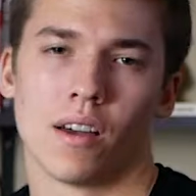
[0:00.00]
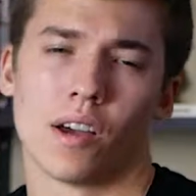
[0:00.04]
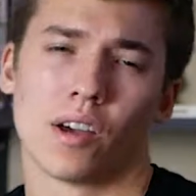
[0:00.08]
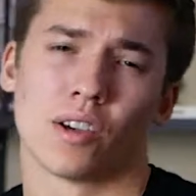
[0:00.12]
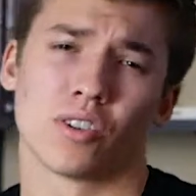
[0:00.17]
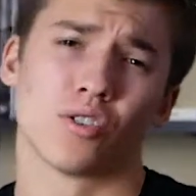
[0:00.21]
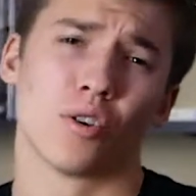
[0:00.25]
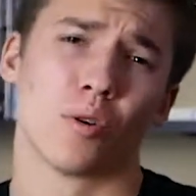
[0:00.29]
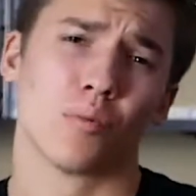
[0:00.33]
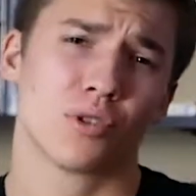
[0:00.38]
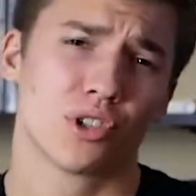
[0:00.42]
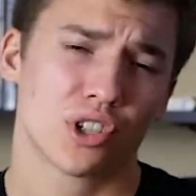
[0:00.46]

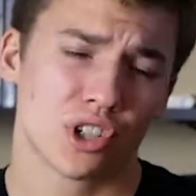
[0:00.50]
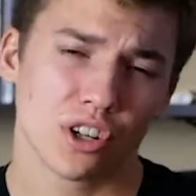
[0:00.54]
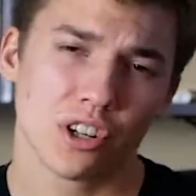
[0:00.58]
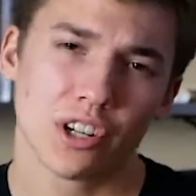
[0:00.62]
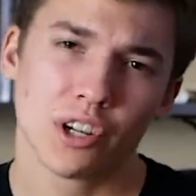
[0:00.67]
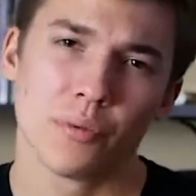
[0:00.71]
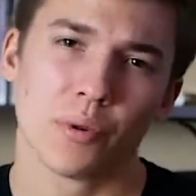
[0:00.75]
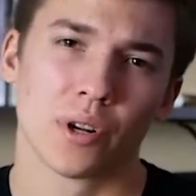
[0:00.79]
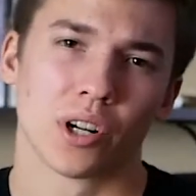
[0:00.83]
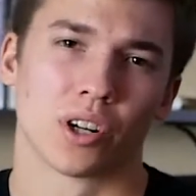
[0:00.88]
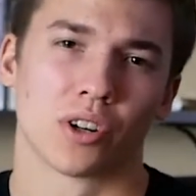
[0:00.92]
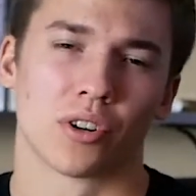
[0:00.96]
So I'm sure
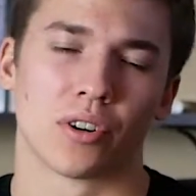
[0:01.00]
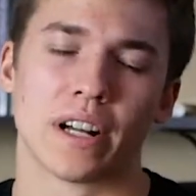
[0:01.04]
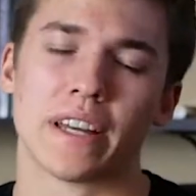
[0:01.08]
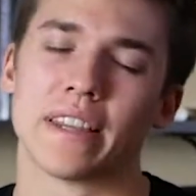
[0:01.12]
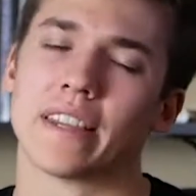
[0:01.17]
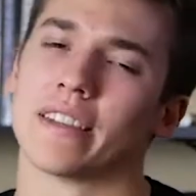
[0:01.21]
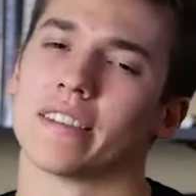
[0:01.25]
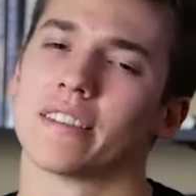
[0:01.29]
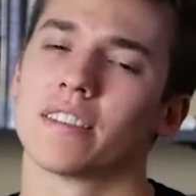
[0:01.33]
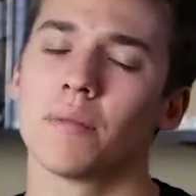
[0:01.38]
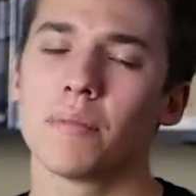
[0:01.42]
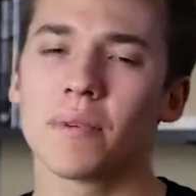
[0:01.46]
you would agree
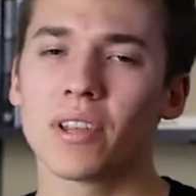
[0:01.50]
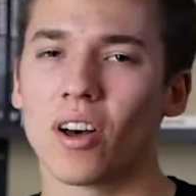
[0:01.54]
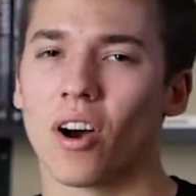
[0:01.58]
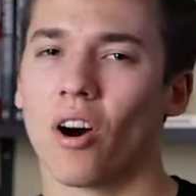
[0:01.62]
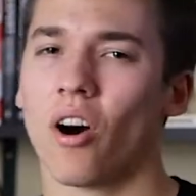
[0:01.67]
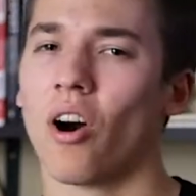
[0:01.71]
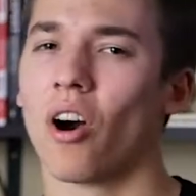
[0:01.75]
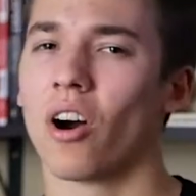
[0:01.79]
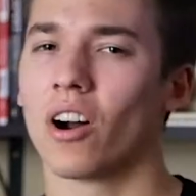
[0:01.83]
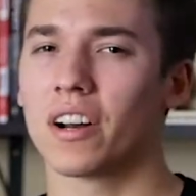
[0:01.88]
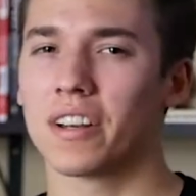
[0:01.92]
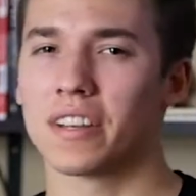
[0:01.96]
that some of the
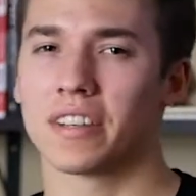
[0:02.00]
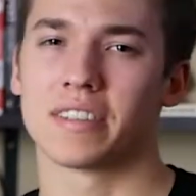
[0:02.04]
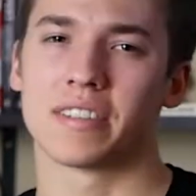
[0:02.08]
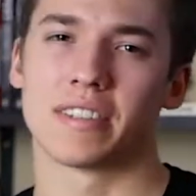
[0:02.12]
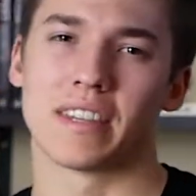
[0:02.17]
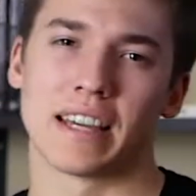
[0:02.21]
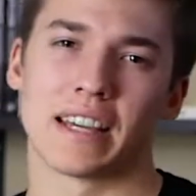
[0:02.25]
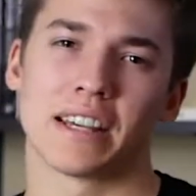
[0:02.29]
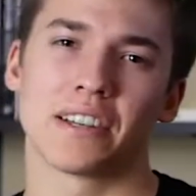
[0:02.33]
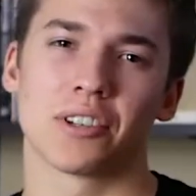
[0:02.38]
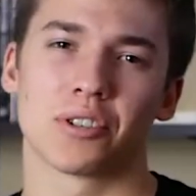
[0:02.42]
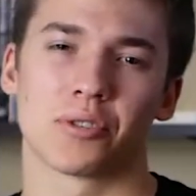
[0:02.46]
hardest
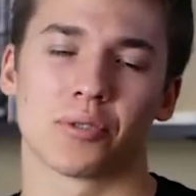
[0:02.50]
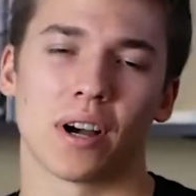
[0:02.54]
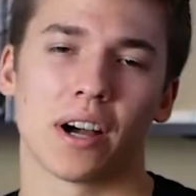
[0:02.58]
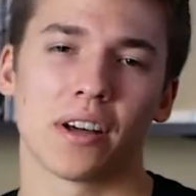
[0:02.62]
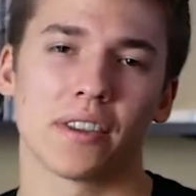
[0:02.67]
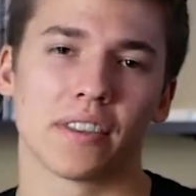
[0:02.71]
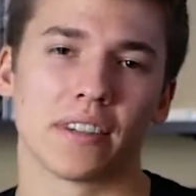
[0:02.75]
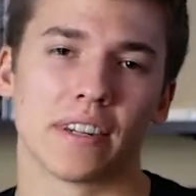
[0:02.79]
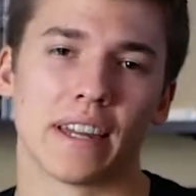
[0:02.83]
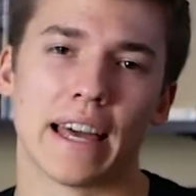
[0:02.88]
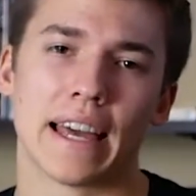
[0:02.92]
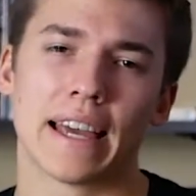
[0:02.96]
things
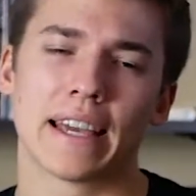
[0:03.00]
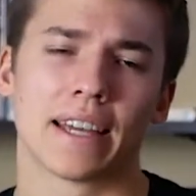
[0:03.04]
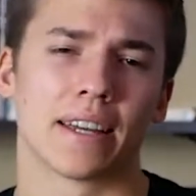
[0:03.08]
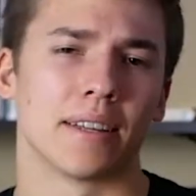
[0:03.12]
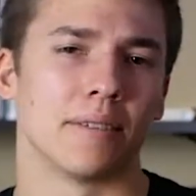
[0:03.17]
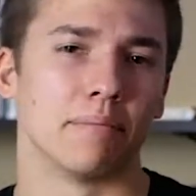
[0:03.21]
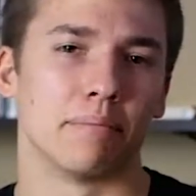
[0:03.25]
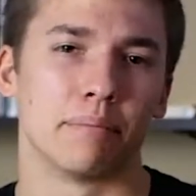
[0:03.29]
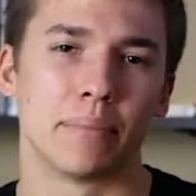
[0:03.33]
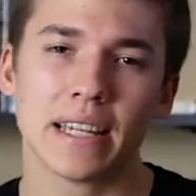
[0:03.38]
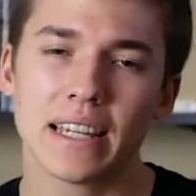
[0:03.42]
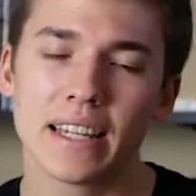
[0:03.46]
throughout the day
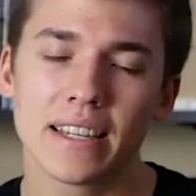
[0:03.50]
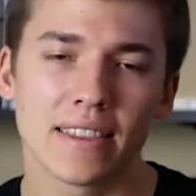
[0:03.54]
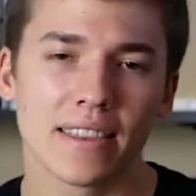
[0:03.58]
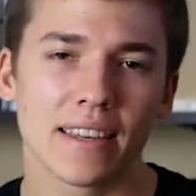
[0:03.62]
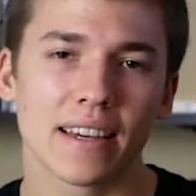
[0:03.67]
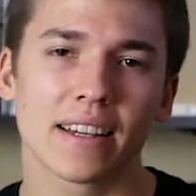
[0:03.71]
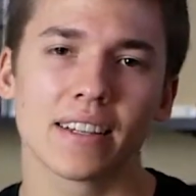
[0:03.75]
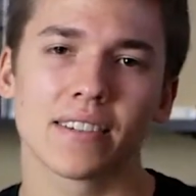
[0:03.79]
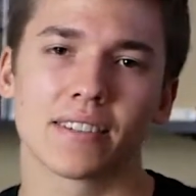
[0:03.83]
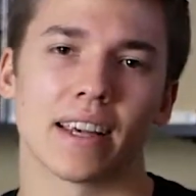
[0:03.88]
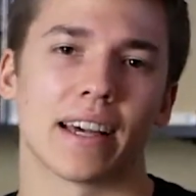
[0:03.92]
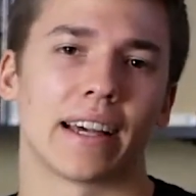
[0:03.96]
can be
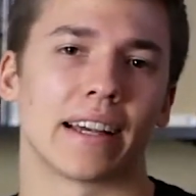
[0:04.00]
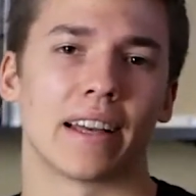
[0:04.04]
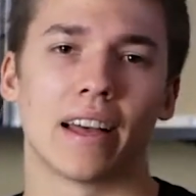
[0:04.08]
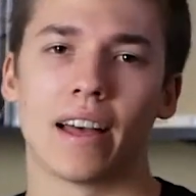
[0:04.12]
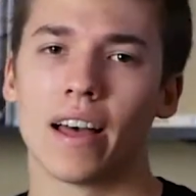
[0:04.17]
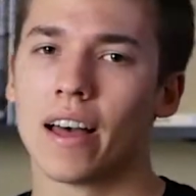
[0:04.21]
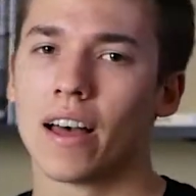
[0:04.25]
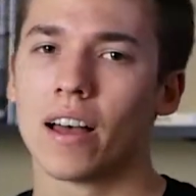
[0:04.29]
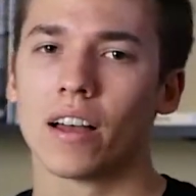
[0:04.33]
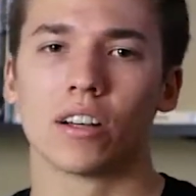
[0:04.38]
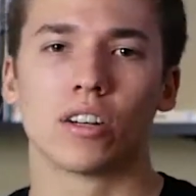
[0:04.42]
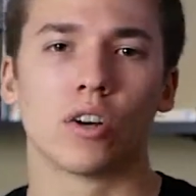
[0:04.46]
things like
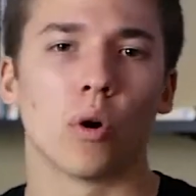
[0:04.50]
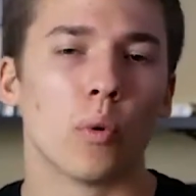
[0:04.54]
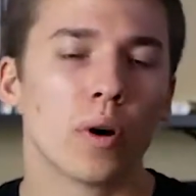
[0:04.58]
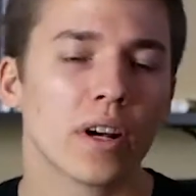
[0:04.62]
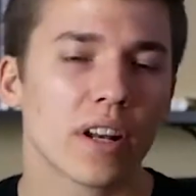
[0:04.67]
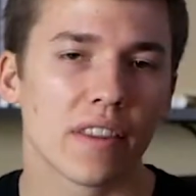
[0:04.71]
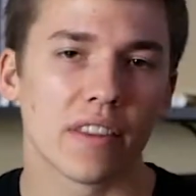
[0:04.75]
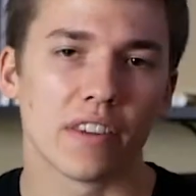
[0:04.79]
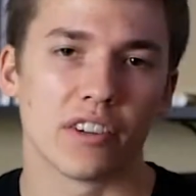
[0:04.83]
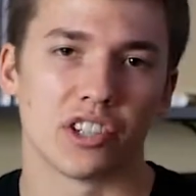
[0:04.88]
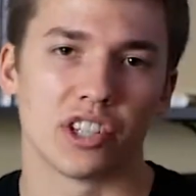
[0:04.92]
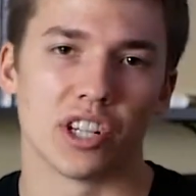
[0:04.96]
going
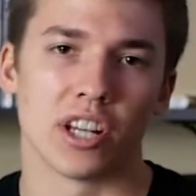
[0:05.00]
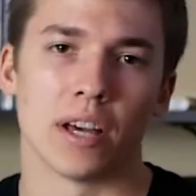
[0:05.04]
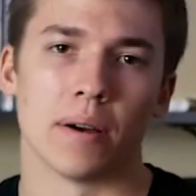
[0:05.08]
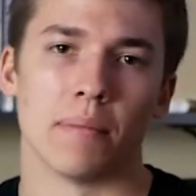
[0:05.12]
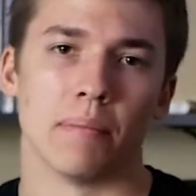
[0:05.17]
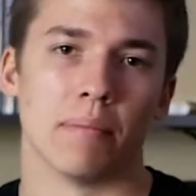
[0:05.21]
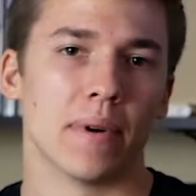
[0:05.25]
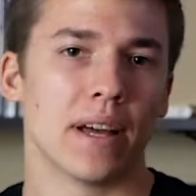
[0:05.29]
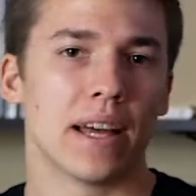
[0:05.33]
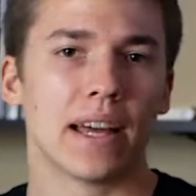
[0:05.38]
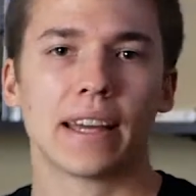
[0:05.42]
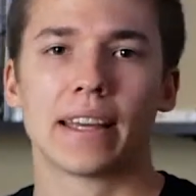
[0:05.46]
to the
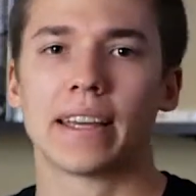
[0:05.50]
gym,